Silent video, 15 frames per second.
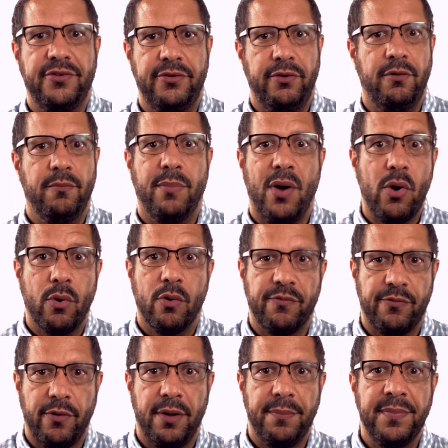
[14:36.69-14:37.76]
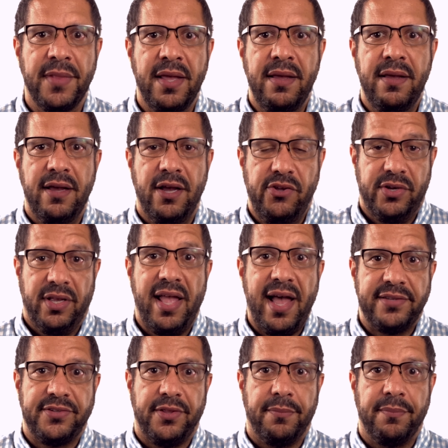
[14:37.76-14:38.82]
to borrow from, and you can
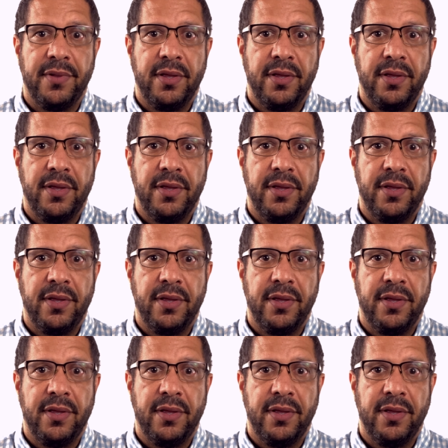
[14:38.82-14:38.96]
ask them,